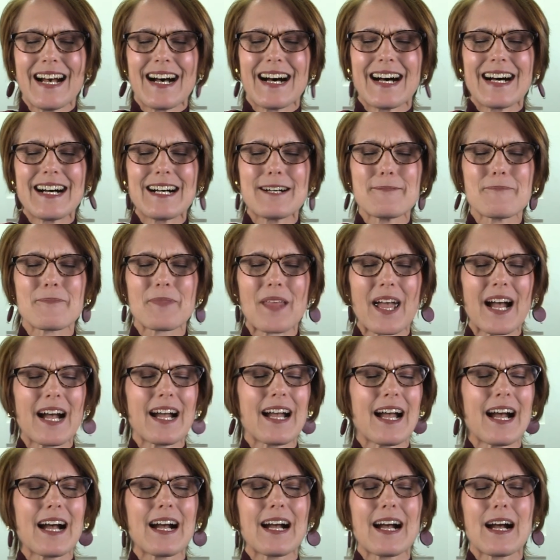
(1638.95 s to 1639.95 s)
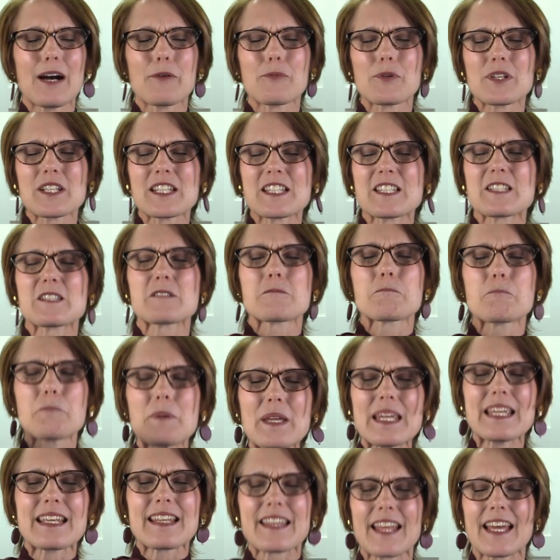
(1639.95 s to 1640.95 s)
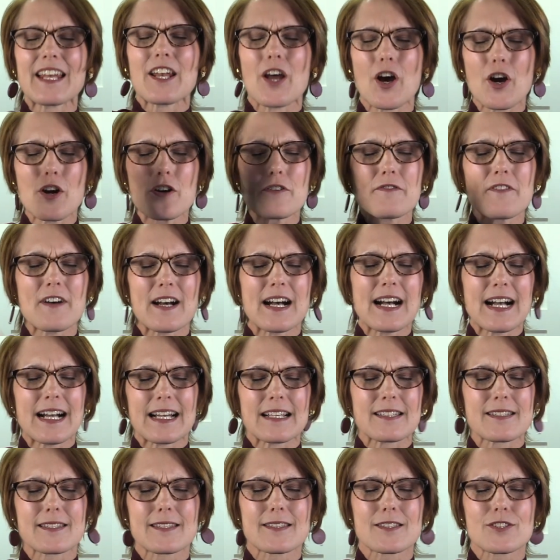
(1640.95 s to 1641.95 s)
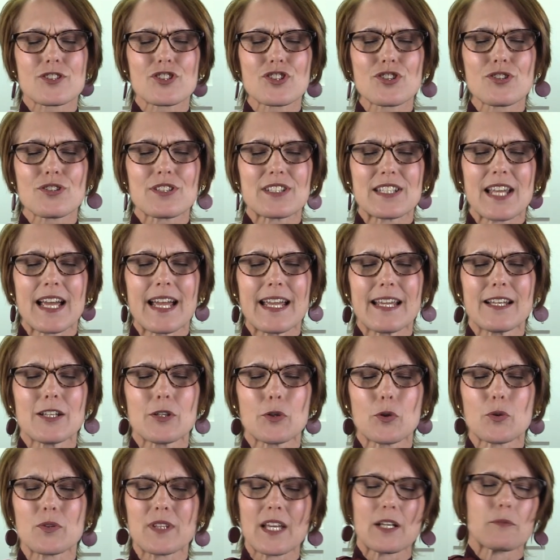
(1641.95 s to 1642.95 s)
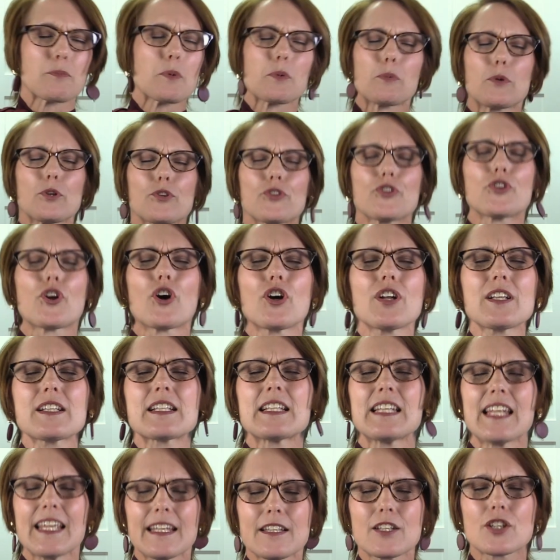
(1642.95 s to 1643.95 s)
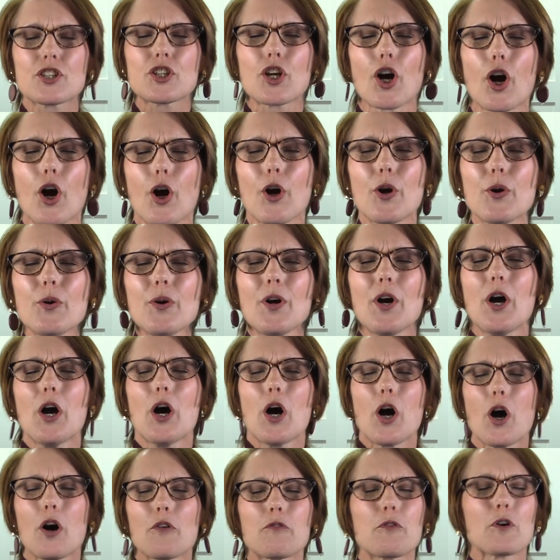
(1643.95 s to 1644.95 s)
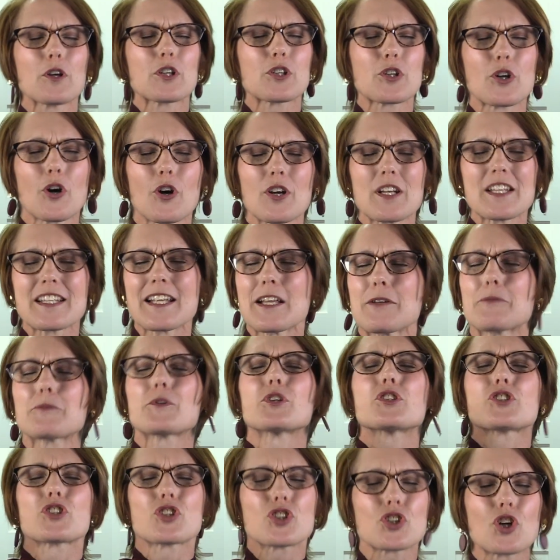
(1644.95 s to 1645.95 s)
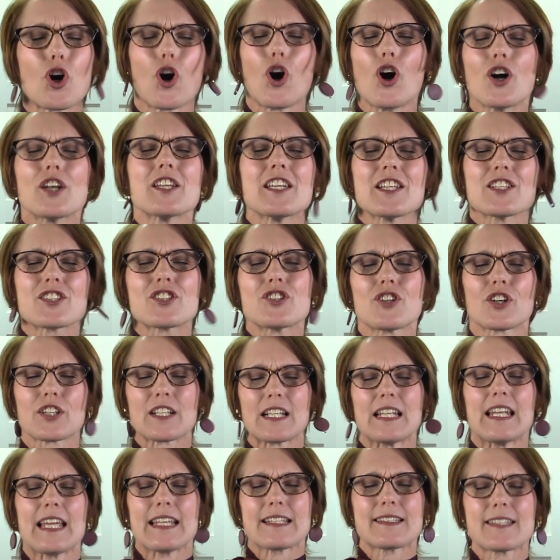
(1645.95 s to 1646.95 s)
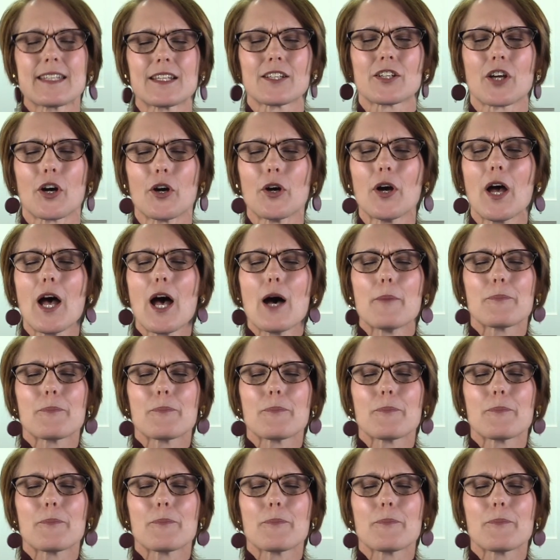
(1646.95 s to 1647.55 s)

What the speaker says: I want to speak that over us today, Lord, that we will not let go of what God has said, because God is not letting go.